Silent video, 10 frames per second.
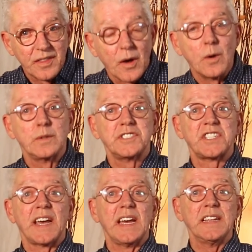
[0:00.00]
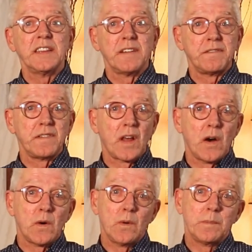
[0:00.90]
Those in The
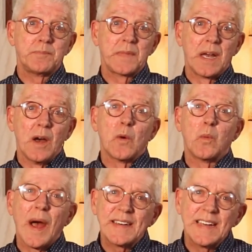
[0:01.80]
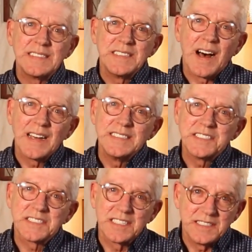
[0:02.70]
Flow
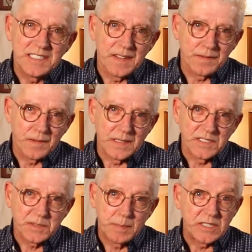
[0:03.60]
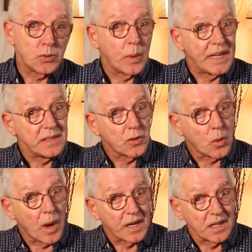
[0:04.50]
recognize the difference between
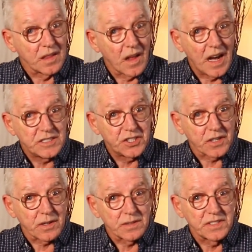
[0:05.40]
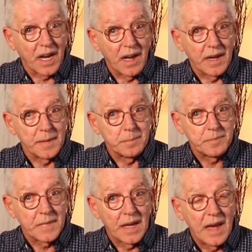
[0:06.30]
chronological time
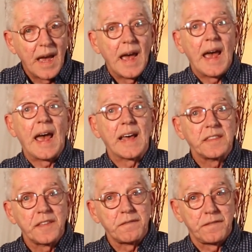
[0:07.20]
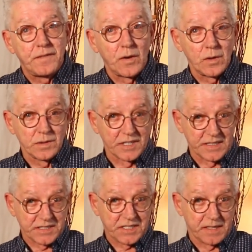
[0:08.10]
and the
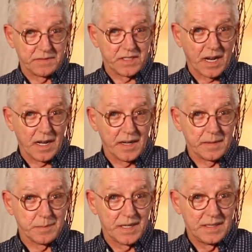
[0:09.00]
fullness of time.